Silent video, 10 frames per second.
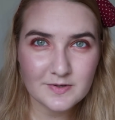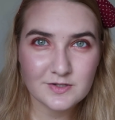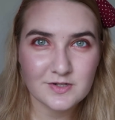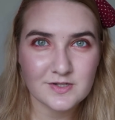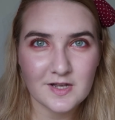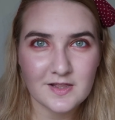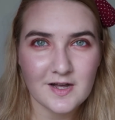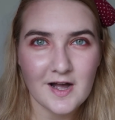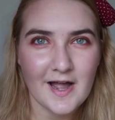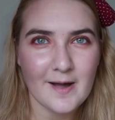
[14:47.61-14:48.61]
It's just
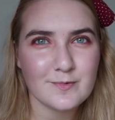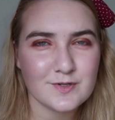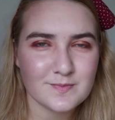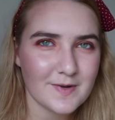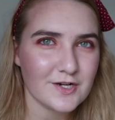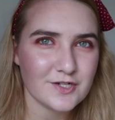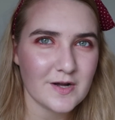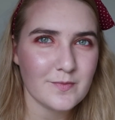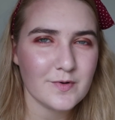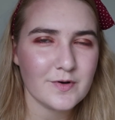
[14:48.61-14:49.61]
that I happen to match
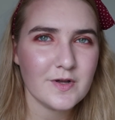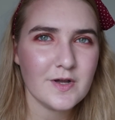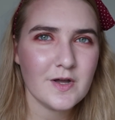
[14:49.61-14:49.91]
that one